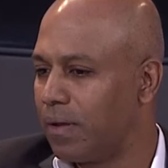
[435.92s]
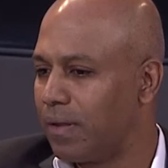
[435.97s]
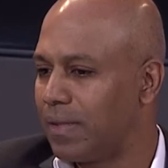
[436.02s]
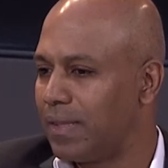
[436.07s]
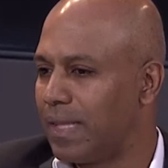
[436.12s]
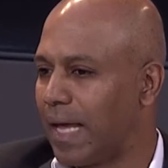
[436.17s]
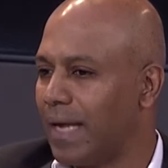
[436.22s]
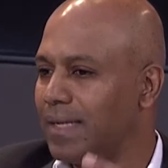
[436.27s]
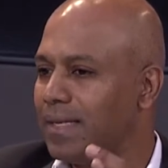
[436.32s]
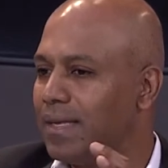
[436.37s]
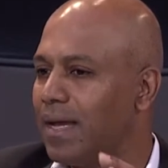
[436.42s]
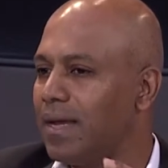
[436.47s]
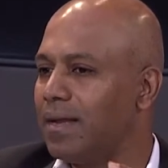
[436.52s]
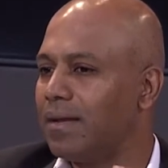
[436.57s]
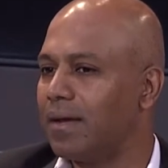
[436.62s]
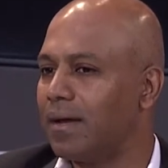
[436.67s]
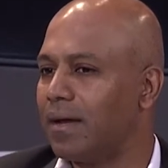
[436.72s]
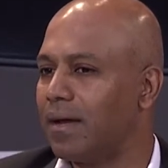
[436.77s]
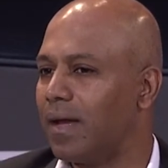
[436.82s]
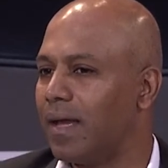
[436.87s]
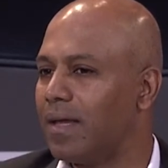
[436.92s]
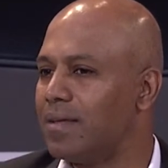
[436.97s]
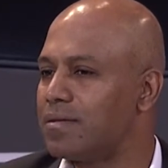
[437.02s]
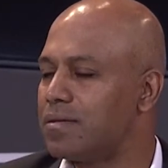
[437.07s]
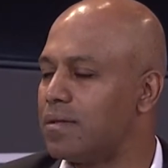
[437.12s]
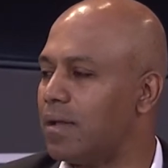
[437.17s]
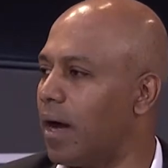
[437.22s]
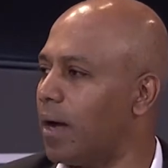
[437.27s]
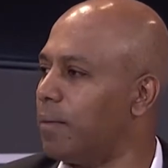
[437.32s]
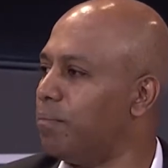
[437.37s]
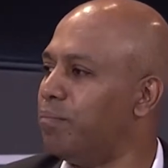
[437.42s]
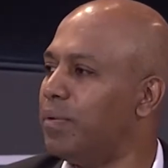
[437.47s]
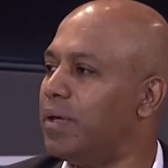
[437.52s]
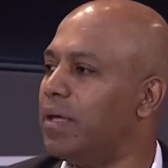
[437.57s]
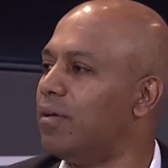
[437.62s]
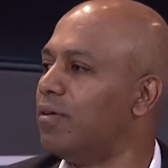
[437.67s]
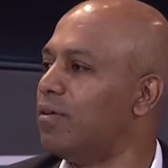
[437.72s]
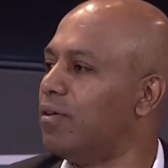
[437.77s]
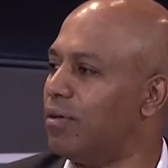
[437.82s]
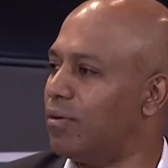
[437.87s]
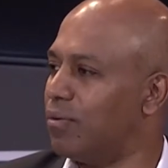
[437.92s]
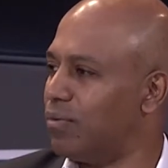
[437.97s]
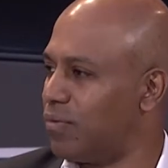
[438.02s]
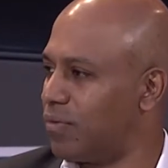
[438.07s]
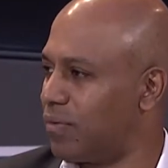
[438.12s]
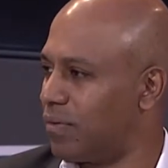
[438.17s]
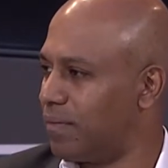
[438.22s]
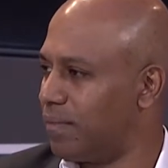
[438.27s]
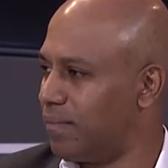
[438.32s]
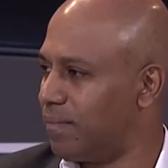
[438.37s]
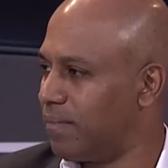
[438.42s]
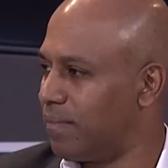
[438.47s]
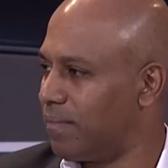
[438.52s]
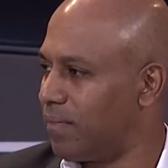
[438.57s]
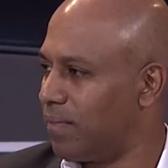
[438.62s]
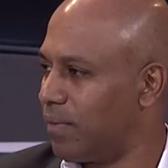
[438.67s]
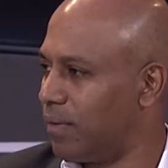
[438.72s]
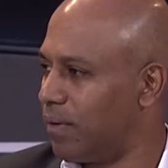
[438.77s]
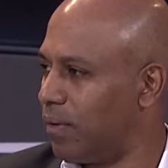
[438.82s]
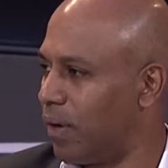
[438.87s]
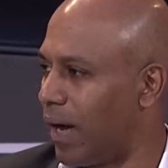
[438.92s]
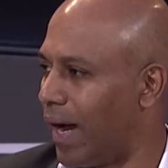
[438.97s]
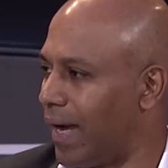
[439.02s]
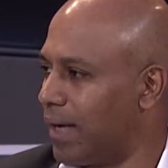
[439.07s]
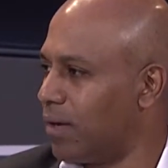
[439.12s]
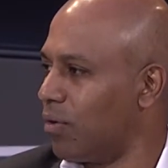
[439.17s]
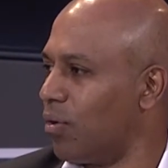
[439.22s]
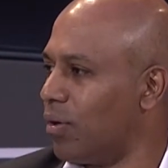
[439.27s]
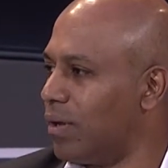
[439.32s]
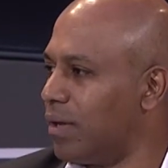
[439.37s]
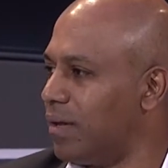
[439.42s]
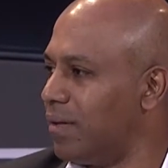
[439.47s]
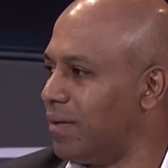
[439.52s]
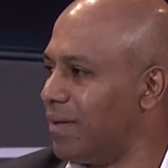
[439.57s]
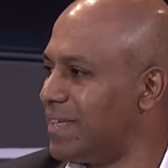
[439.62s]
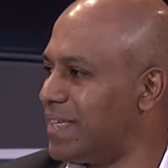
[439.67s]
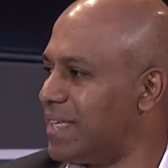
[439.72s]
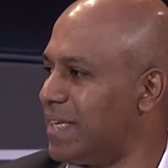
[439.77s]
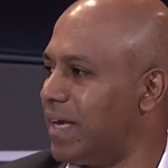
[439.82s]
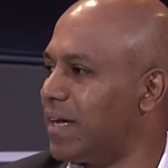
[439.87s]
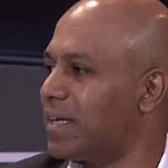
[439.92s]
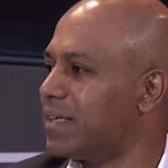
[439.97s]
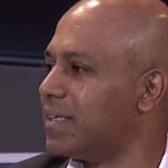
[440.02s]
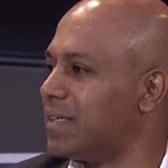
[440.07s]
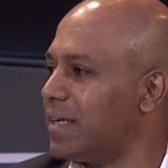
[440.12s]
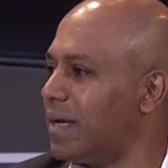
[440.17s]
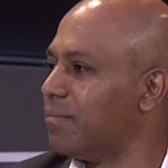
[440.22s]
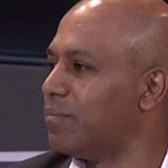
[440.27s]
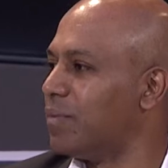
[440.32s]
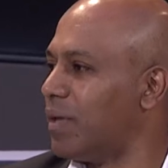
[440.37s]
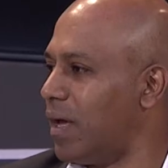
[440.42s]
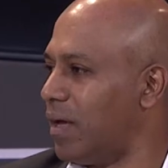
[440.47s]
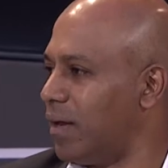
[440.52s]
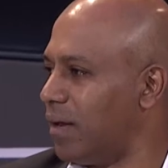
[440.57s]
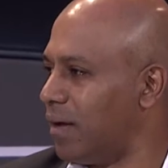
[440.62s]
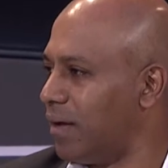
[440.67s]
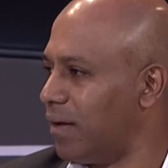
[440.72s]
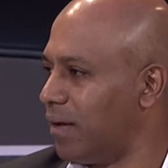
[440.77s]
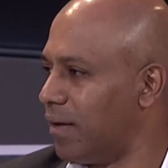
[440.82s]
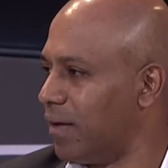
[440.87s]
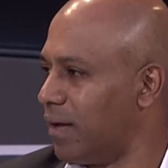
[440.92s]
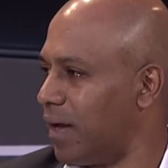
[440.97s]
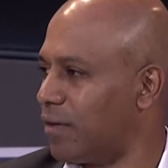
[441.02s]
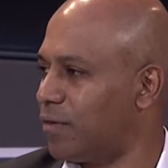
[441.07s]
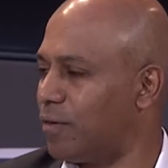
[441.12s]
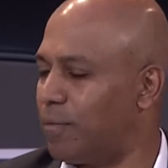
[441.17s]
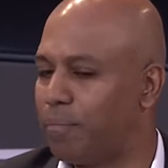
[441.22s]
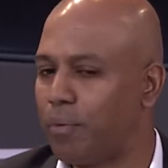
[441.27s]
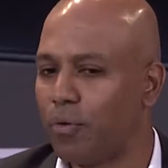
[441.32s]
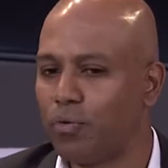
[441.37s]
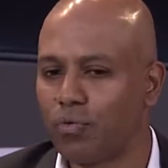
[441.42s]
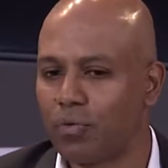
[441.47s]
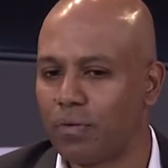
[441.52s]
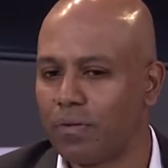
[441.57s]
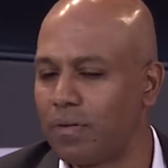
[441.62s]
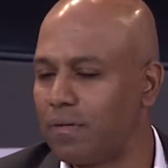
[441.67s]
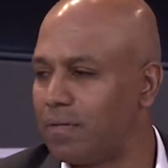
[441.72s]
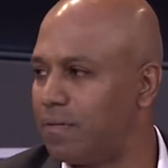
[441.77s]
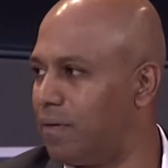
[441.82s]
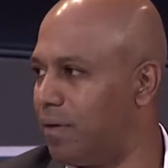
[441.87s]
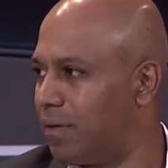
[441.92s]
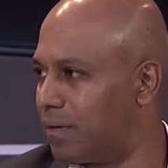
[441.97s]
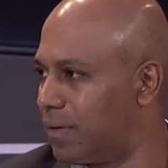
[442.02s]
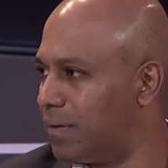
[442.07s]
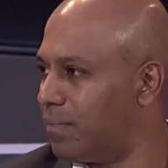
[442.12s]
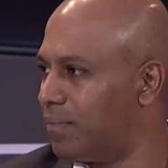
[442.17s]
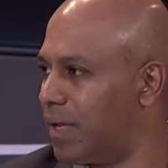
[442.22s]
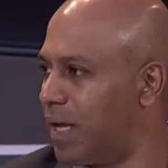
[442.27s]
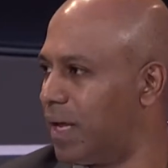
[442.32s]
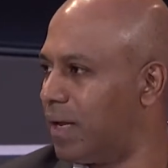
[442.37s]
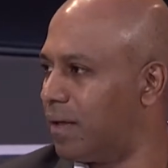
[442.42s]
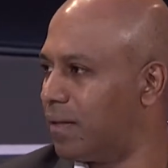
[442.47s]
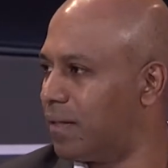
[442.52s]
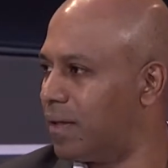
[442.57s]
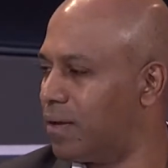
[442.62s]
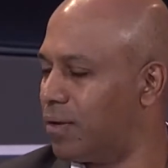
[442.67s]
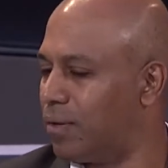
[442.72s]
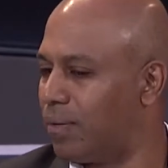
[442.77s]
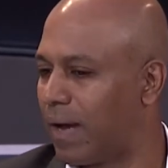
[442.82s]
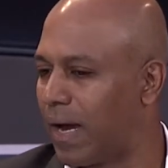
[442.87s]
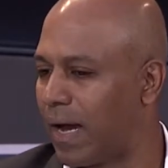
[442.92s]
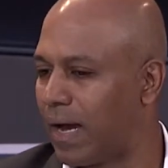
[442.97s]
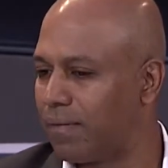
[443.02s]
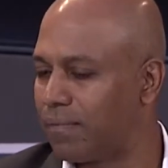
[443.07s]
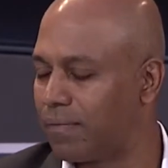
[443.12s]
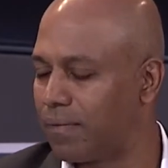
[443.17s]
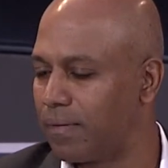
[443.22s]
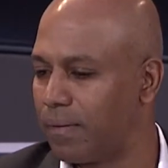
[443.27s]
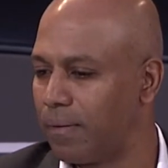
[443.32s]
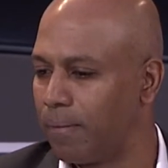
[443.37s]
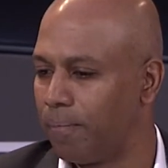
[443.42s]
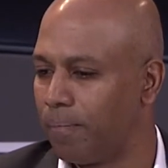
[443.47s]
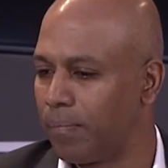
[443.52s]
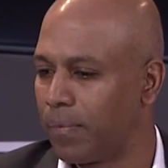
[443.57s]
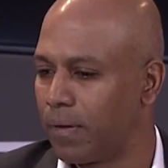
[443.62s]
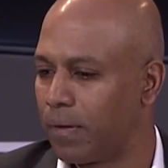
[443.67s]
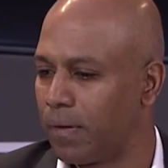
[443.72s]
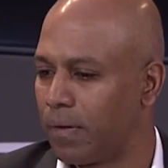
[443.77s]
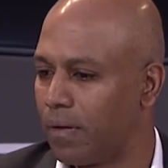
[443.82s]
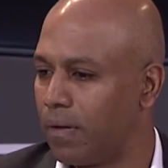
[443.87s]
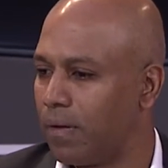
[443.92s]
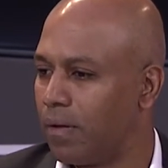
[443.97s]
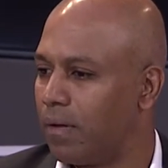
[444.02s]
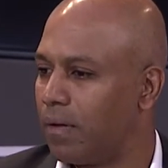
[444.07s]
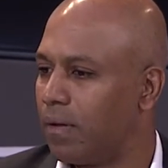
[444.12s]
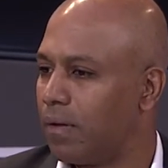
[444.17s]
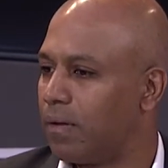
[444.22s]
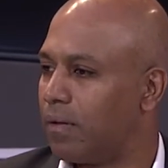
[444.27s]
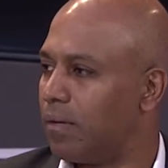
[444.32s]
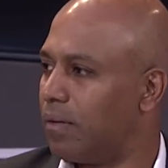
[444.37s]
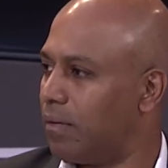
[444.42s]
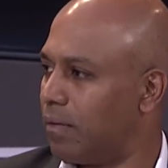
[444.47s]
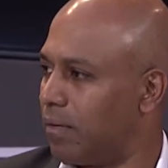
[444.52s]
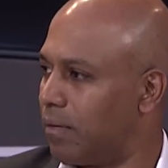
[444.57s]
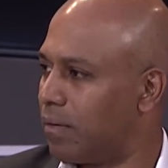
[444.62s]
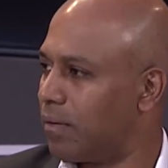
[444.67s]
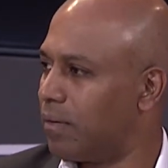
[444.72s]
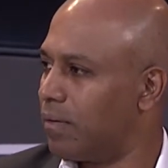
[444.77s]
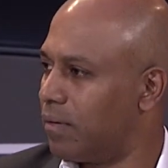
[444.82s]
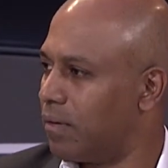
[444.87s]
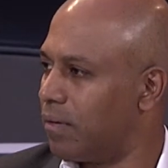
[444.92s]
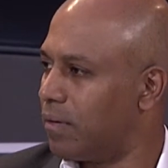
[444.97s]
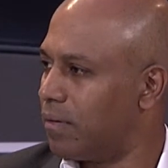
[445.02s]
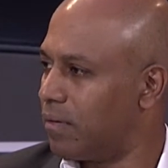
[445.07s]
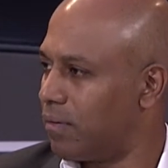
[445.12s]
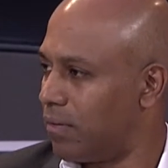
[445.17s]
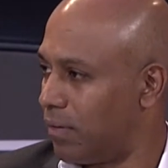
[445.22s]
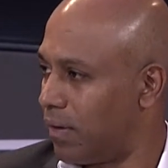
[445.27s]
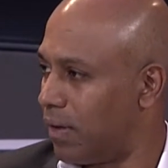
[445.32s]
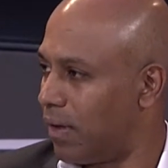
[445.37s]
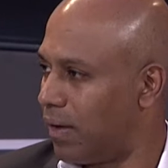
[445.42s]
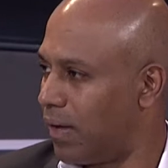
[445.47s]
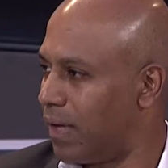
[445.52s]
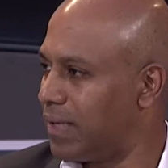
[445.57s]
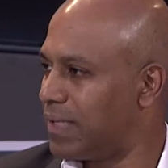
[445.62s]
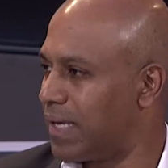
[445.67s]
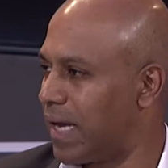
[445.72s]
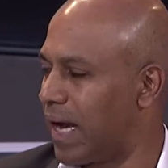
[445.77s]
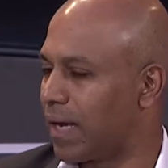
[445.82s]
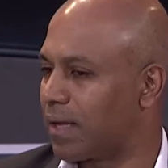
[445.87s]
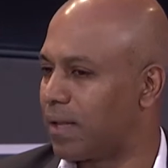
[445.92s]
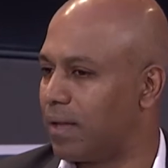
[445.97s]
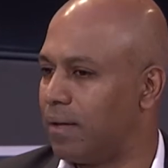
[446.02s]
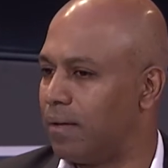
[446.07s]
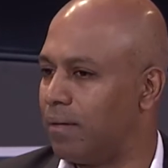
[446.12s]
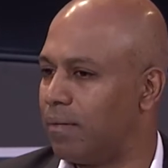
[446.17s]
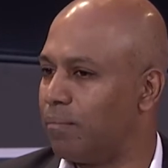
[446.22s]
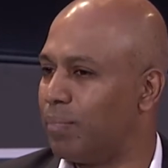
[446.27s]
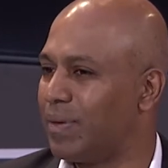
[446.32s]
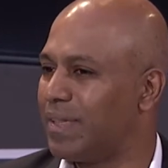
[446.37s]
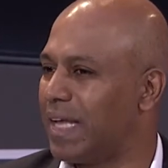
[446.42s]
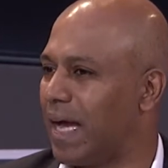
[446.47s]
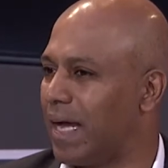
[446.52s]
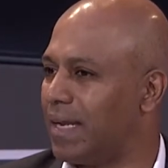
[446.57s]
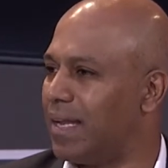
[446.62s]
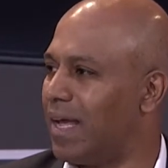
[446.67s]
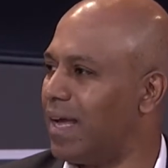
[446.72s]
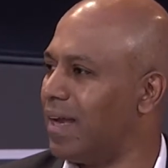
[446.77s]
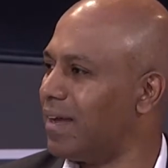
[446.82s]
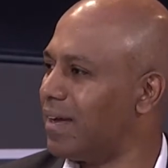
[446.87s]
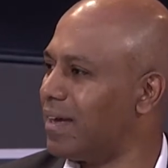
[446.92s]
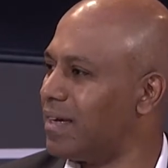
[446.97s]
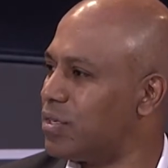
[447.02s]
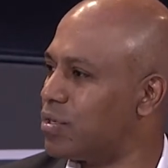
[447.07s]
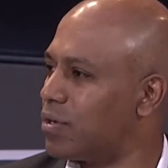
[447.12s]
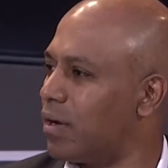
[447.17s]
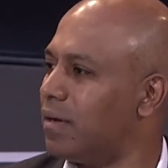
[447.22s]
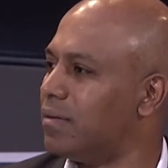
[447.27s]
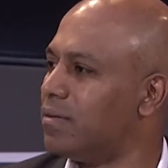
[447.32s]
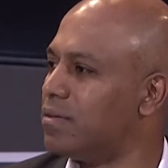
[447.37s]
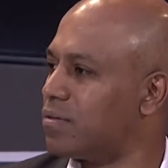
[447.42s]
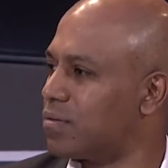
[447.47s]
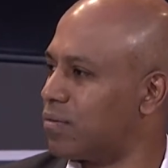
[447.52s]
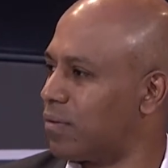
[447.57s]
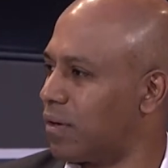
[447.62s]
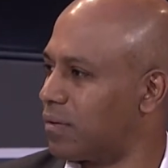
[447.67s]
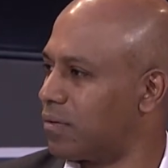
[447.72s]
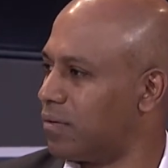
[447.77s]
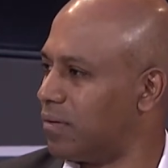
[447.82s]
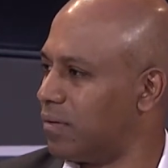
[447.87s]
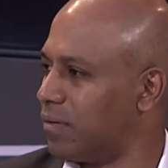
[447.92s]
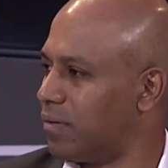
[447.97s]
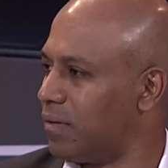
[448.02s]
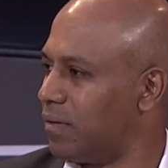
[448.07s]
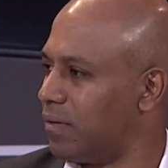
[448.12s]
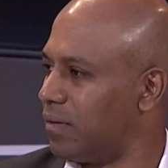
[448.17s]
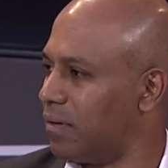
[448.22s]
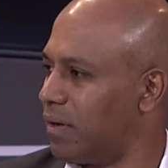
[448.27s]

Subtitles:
That data is not being used. I call it the CXM data, as opposed to the CRM data that you have. That's the customer experience. Exactly. But that data is unstructured.